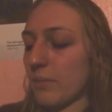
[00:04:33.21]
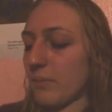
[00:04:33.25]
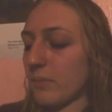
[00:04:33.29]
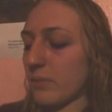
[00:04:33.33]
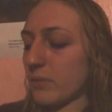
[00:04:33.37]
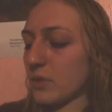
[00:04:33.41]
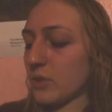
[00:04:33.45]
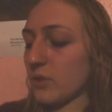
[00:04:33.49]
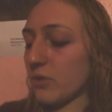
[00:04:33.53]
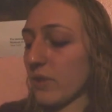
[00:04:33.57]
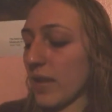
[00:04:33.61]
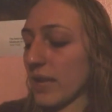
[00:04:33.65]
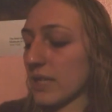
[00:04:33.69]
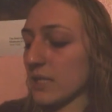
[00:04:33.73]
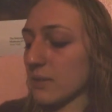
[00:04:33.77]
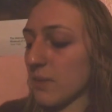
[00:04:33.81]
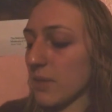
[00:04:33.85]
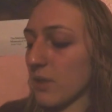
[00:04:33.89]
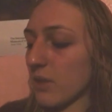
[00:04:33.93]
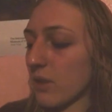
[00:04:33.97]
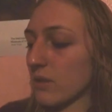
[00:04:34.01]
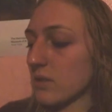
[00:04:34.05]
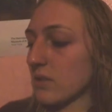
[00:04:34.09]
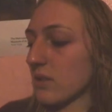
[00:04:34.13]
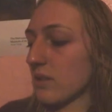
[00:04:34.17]
So that's
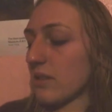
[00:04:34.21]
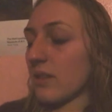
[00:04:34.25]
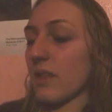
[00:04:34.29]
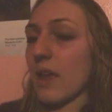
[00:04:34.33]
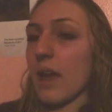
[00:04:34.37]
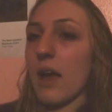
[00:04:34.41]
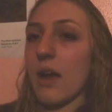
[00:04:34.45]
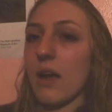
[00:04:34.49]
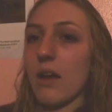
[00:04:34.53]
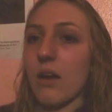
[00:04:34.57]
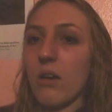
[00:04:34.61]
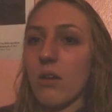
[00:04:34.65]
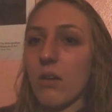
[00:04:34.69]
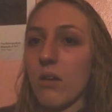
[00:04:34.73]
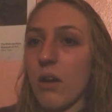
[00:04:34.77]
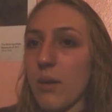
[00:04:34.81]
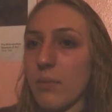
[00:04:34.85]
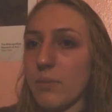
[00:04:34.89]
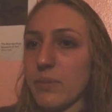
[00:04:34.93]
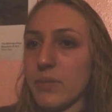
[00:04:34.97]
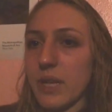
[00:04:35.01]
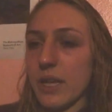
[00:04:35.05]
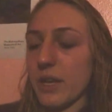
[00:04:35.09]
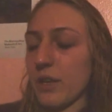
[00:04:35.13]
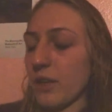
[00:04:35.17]
my thoughts on that. I'll
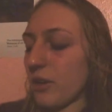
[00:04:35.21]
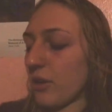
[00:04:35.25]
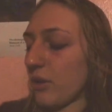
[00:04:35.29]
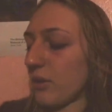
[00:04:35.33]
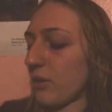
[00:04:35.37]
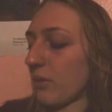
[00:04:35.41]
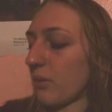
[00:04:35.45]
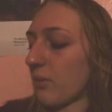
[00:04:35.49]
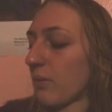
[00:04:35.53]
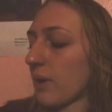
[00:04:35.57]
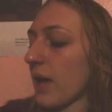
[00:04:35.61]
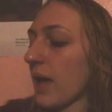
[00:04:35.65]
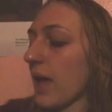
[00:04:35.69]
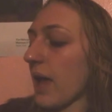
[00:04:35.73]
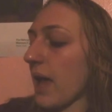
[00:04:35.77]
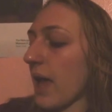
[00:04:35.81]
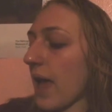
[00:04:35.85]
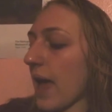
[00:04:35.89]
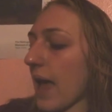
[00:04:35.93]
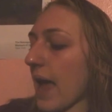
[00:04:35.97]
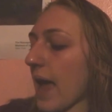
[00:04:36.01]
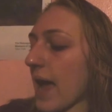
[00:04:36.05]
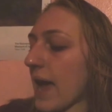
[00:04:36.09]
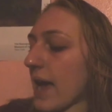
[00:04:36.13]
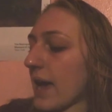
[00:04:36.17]
update you
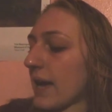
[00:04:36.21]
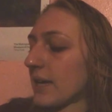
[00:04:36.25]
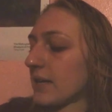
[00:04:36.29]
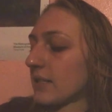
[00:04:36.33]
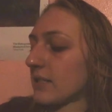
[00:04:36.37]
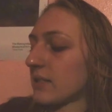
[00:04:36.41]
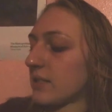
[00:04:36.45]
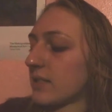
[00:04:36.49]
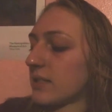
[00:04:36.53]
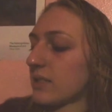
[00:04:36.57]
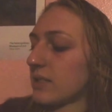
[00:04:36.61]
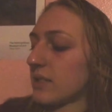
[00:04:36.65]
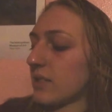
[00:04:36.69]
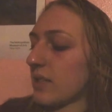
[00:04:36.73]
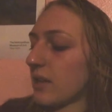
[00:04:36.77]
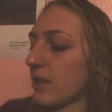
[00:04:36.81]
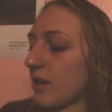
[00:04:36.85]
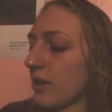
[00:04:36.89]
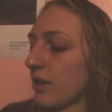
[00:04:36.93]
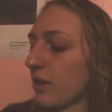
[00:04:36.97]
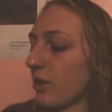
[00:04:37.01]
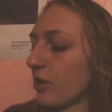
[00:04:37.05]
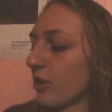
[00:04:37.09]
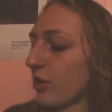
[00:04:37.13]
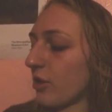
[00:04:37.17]
as
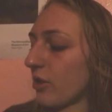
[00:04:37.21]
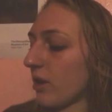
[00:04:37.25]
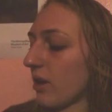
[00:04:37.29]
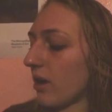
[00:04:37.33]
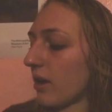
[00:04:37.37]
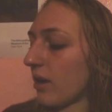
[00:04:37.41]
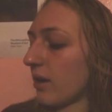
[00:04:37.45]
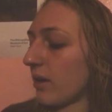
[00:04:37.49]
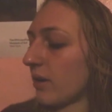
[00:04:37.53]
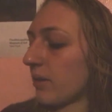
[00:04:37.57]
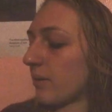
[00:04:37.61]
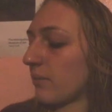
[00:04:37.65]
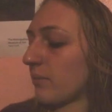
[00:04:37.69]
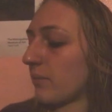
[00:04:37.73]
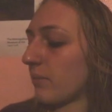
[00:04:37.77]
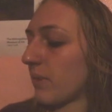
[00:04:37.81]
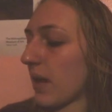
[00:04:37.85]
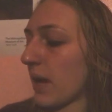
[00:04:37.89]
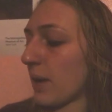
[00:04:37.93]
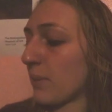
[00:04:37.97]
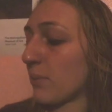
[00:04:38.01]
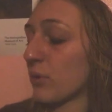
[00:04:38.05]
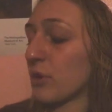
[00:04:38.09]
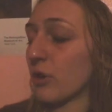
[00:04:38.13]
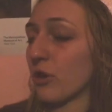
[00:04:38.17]

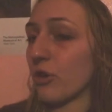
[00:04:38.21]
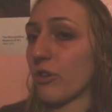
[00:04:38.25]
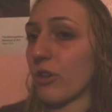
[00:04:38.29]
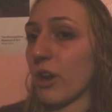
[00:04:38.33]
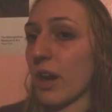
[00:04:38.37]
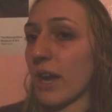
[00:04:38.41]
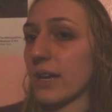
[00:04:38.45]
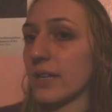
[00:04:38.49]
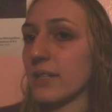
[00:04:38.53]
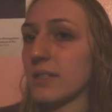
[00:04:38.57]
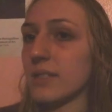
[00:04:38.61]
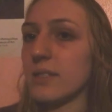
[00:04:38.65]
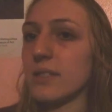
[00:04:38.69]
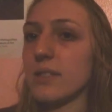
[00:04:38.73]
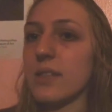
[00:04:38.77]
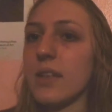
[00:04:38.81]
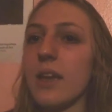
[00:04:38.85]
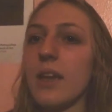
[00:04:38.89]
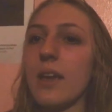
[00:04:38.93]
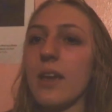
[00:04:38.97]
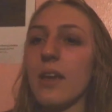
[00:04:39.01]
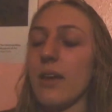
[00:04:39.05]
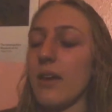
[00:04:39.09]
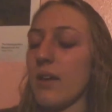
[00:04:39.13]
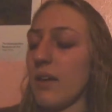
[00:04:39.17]
I progress.
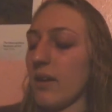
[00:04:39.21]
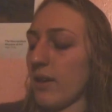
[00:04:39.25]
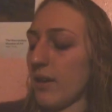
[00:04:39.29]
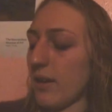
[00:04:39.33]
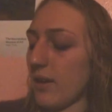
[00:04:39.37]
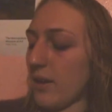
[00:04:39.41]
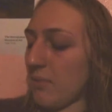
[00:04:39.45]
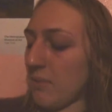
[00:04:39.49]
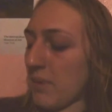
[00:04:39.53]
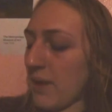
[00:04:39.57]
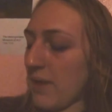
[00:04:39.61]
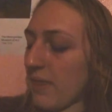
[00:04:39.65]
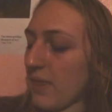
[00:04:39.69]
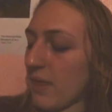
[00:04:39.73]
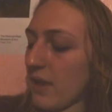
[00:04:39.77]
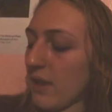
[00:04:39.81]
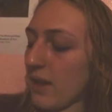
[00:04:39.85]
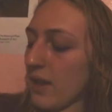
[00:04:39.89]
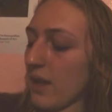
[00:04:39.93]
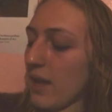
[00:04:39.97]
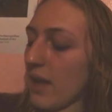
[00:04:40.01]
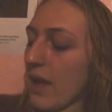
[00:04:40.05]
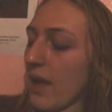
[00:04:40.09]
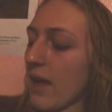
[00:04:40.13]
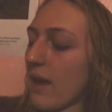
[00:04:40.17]
And then
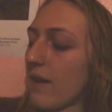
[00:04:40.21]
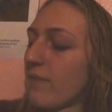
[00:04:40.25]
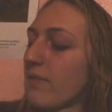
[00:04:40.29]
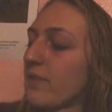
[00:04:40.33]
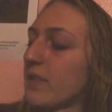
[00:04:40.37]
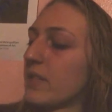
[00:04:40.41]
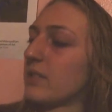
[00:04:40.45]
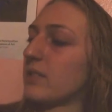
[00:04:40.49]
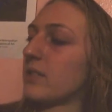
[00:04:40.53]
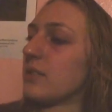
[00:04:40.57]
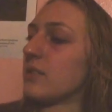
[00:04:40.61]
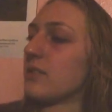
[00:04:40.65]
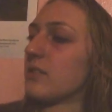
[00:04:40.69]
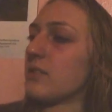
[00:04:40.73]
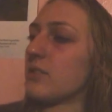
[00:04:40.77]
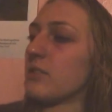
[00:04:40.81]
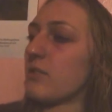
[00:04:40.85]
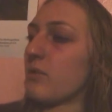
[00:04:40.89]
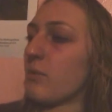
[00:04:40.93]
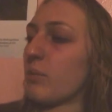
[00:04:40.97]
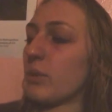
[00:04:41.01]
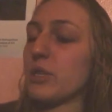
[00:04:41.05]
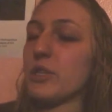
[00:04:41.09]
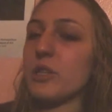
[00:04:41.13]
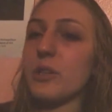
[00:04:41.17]
I have The Sisters
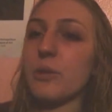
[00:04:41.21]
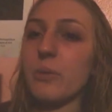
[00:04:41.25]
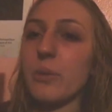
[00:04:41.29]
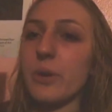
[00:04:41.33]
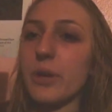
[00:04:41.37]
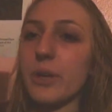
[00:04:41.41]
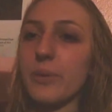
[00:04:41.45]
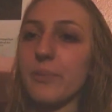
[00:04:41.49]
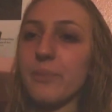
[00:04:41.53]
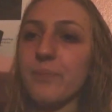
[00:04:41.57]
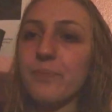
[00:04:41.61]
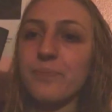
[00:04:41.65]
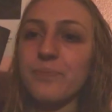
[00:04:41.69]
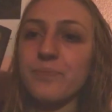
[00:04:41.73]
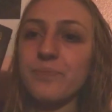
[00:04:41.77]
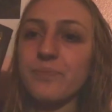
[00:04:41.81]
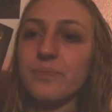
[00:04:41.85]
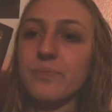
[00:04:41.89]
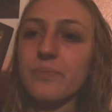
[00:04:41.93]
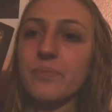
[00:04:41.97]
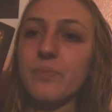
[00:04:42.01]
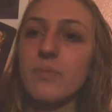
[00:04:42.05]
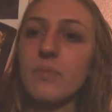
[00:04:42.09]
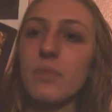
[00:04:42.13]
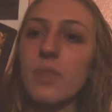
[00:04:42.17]
of Winterwood.
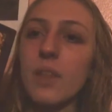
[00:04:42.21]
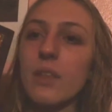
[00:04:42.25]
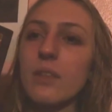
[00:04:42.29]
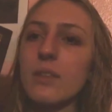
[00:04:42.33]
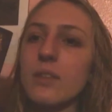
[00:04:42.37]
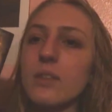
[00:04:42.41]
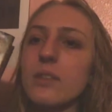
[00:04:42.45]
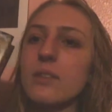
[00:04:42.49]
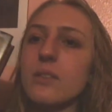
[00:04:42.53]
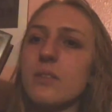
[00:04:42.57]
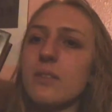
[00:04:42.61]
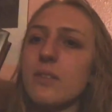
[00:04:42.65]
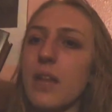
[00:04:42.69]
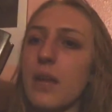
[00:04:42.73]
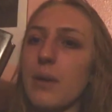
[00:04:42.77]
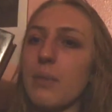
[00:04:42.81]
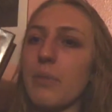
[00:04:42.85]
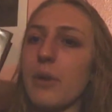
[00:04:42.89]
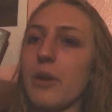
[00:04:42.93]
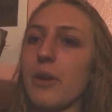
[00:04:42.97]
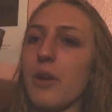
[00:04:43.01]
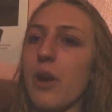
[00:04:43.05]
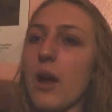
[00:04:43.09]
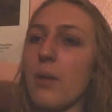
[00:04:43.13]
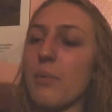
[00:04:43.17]
This is a
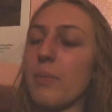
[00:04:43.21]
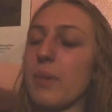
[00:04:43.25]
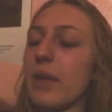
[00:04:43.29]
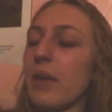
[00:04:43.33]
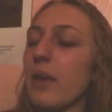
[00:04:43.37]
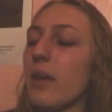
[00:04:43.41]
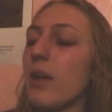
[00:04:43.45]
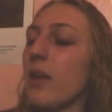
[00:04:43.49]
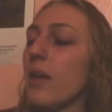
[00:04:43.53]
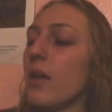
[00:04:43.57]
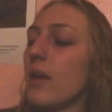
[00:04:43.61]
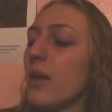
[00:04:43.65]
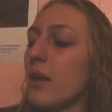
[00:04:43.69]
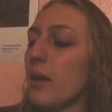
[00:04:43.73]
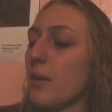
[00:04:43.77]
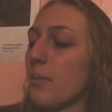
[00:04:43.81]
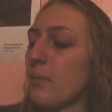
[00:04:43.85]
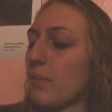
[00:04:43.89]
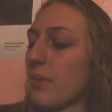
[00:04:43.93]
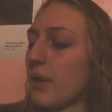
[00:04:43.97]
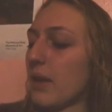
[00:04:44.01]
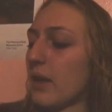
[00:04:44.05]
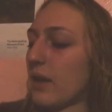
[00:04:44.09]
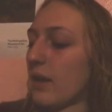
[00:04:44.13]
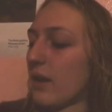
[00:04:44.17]
library copy,
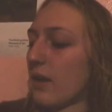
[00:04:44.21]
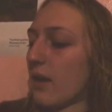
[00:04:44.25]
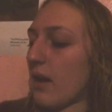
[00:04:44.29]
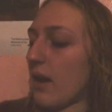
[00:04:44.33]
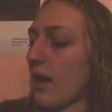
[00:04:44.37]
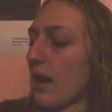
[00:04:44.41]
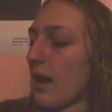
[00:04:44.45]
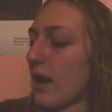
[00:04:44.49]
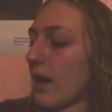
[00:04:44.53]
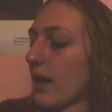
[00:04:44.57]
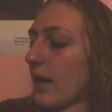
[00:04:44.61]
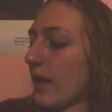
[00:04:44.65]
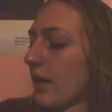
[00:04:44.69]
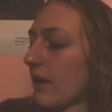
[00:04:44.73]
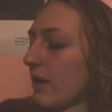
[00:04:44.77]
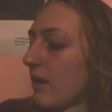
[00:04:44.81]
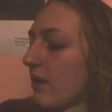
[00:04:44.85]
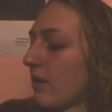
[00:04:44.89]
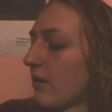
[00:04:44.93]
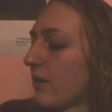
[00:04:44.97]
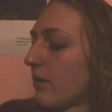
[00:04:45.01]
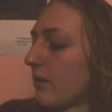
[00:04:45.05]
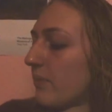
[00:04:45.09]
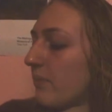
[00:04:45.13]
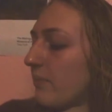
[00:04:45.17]
but I
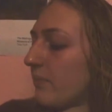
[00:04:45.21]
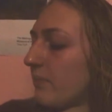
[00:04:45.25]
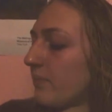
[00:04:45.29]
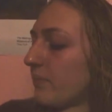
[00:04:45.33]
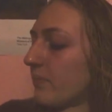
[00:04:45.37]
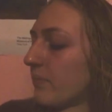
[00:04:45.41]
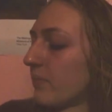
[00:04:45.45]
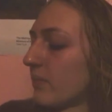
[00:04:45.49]
am